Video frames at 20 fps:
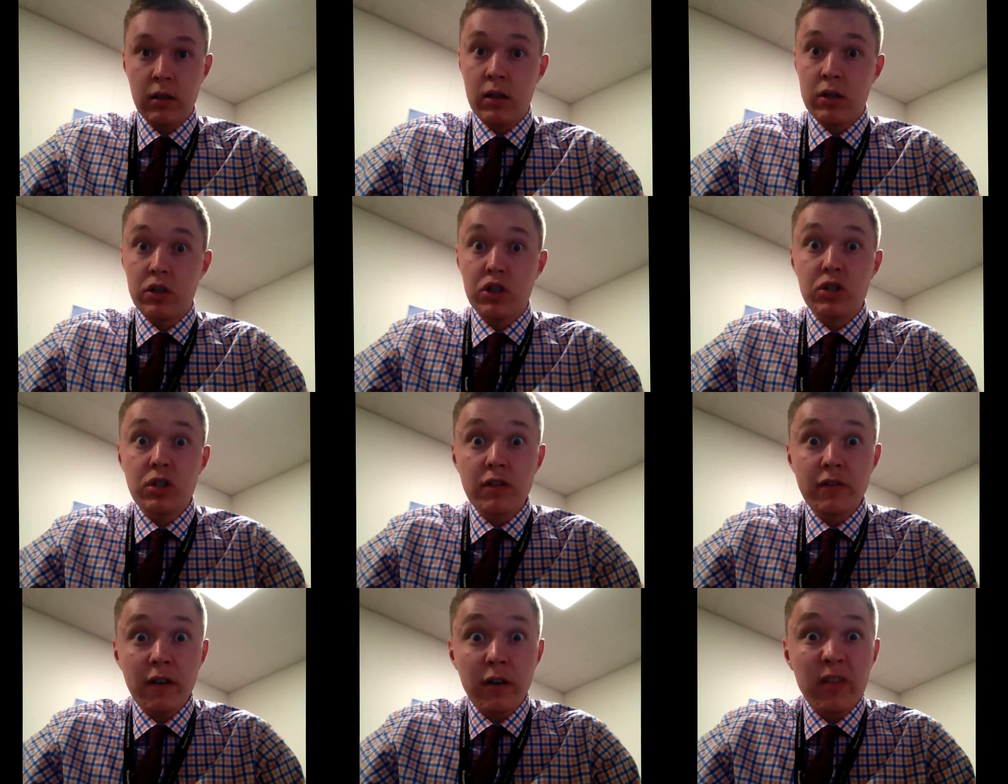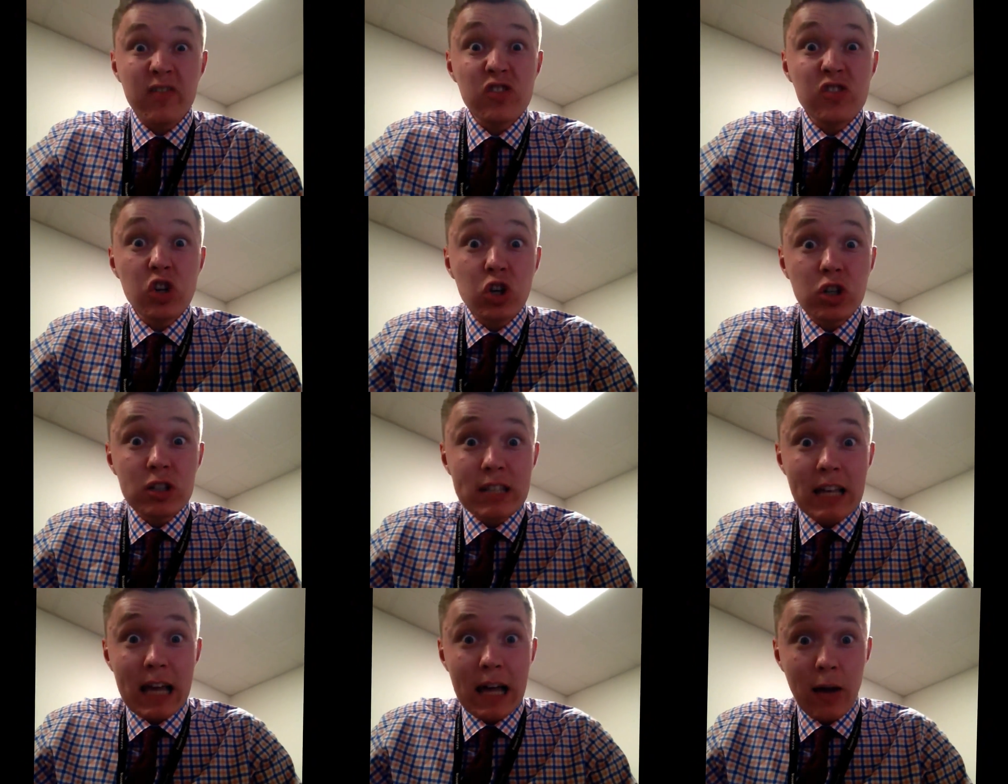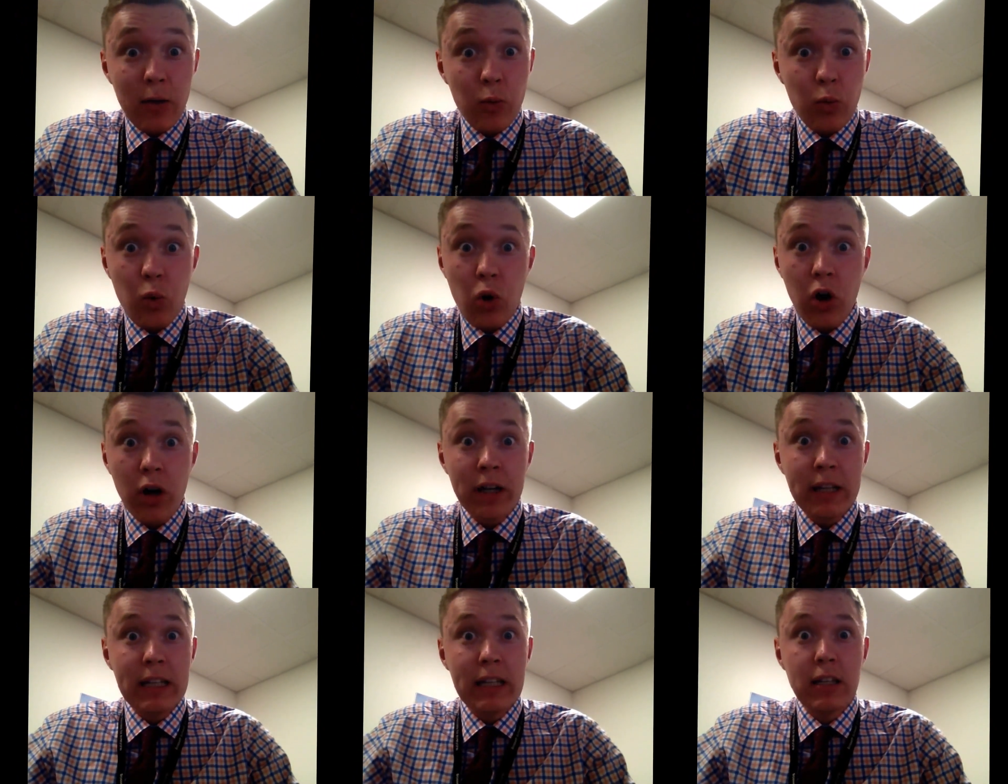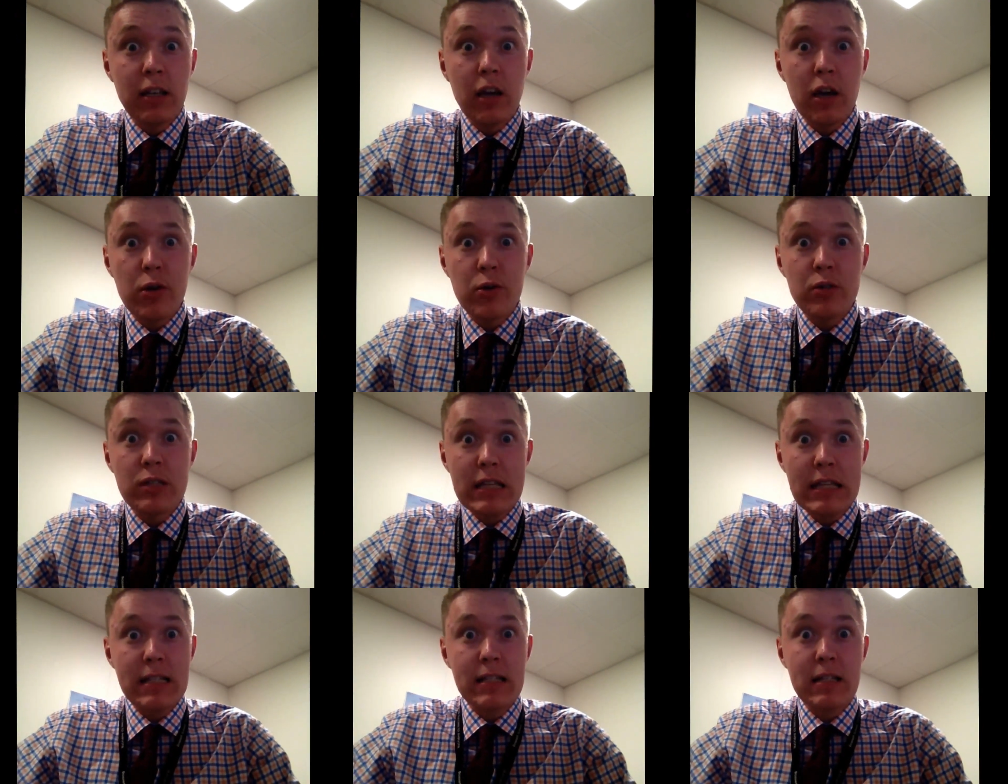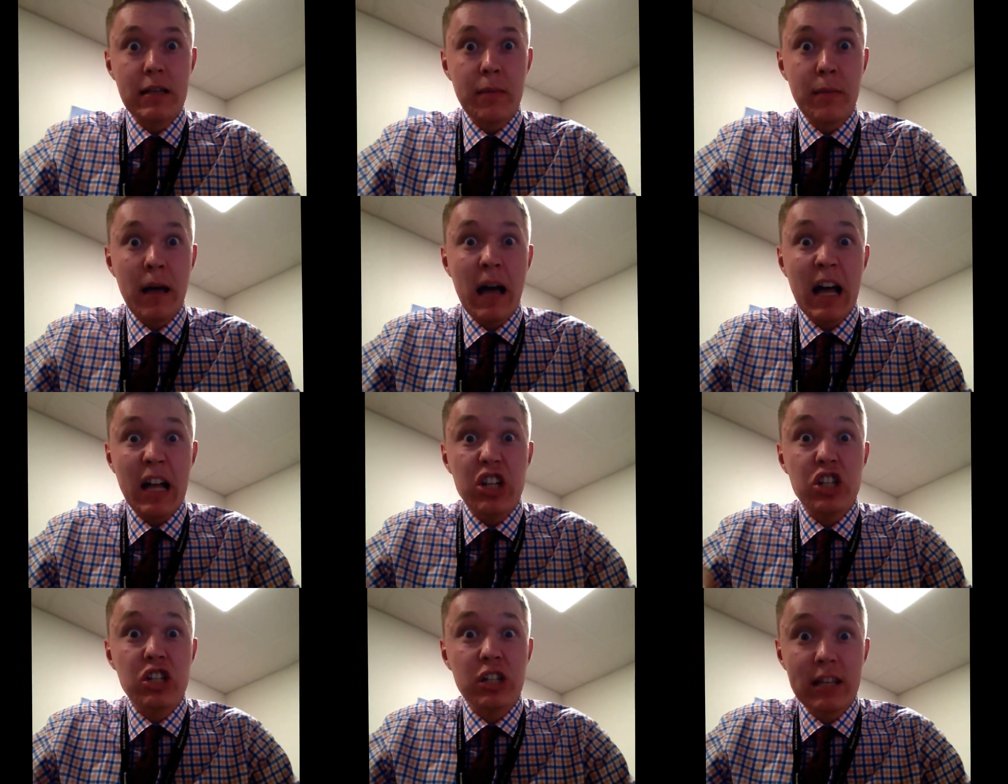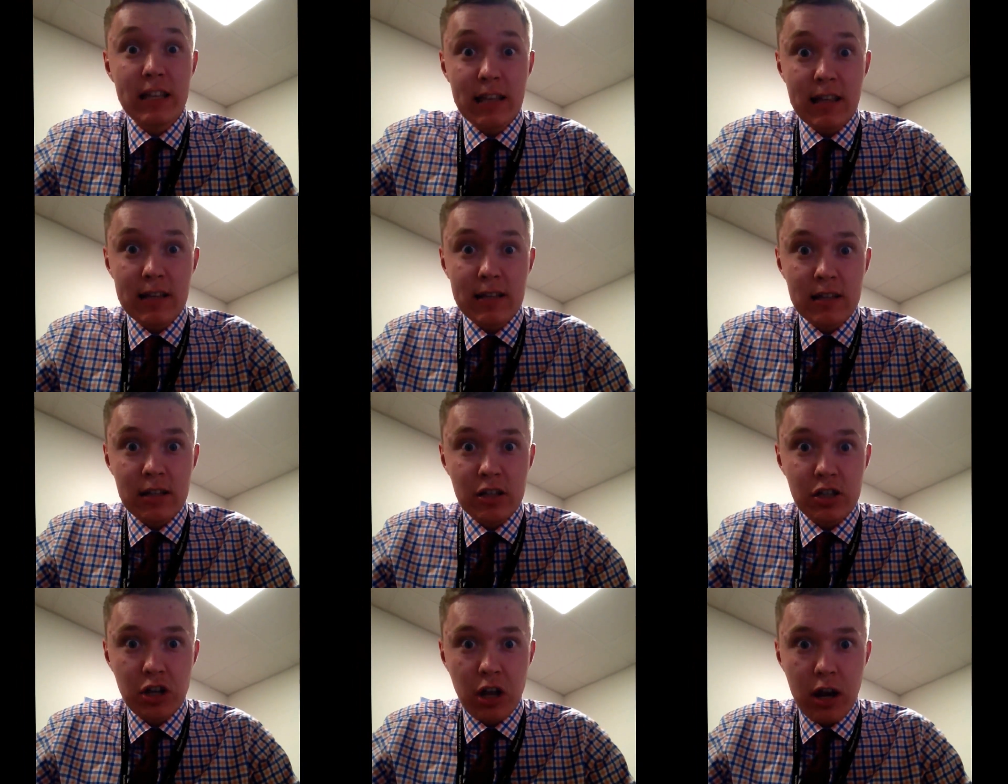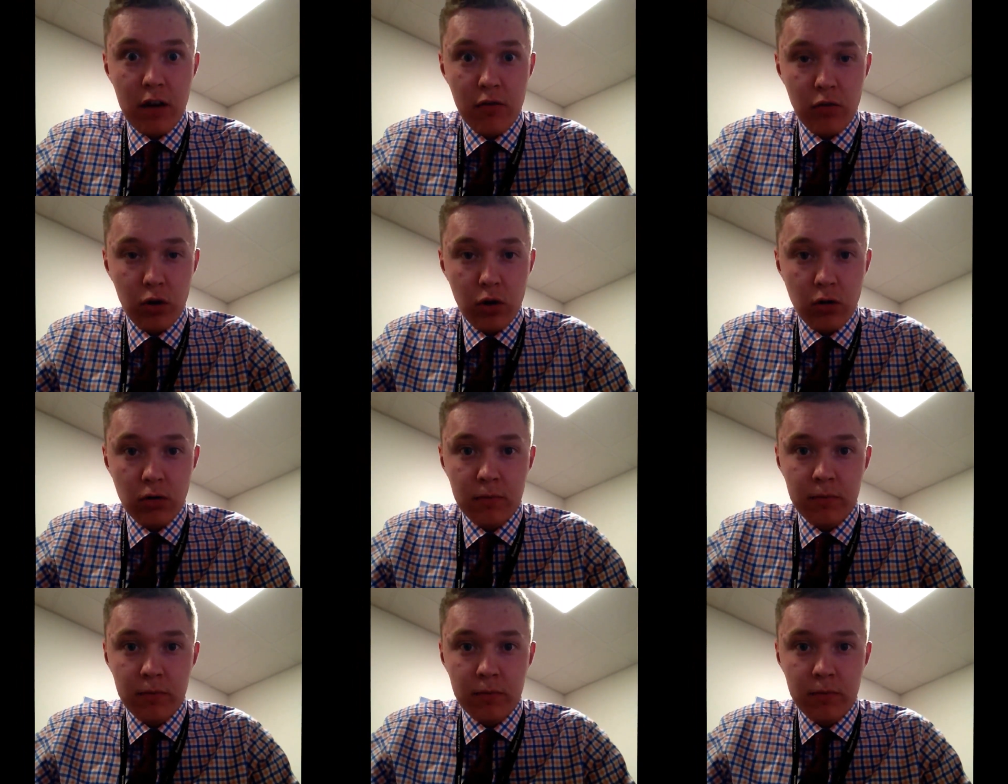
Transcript: So far we've looked at what an ecosystem actually is in general.